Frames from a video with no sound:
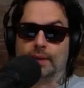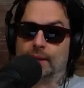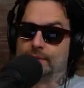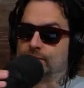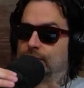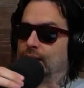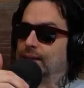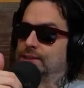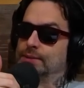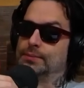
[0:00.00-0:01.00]
I'm just
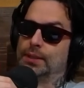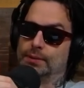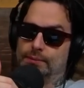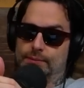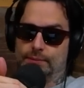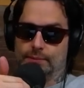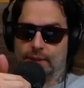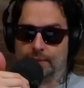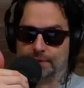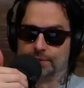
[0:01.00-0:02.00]
relaxing, bro.
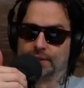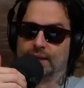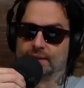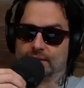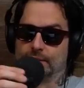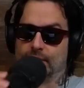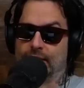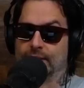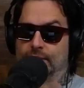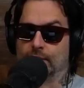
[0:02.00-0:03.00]
I'm just relaxing.
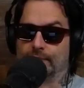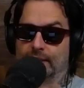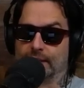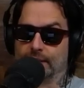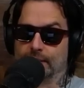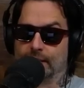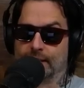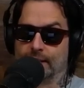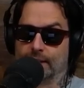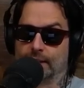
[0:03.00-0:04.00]
I had to go potty. I
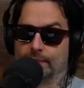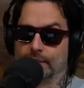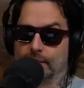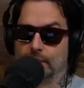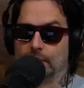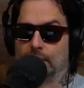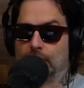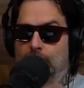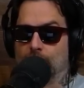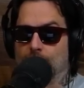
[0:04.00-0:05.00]
can't help it.
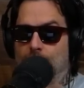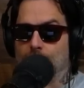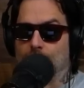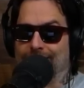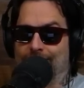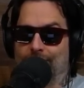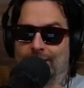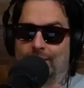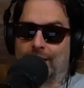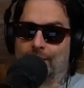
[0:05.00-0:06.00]
I,
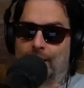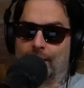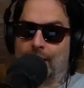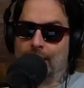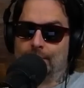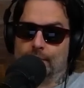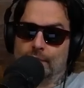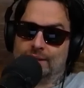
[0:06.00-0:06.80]
I, I, I'm.